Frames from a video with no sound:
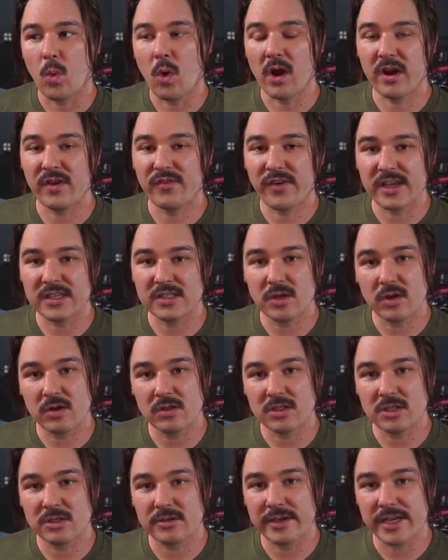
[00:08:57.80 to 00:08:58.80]
if I told
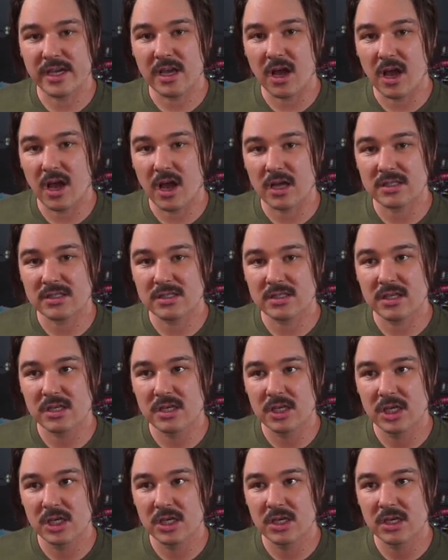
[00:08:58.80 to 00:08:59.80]
you it cost
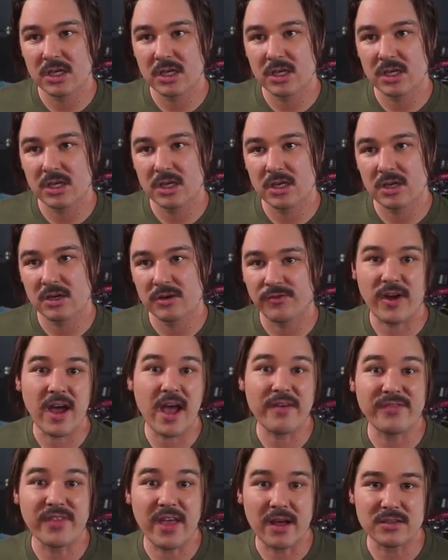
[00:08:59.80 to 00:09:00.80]

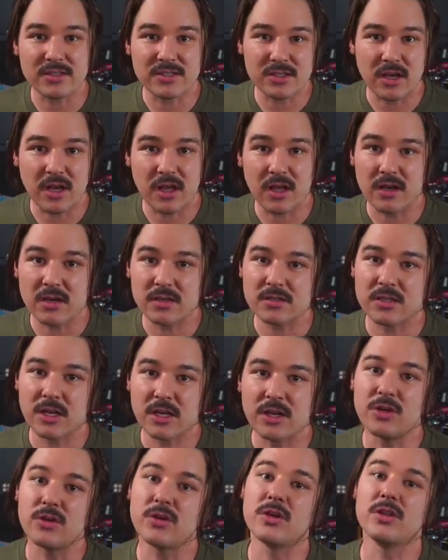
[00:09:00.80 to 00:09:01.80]
$5,000 and
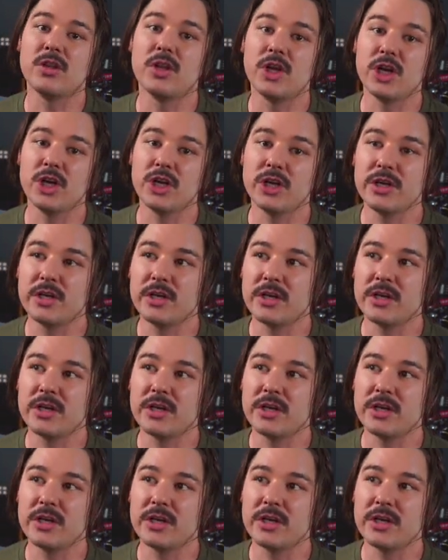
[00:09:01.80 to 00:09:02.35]
you could learn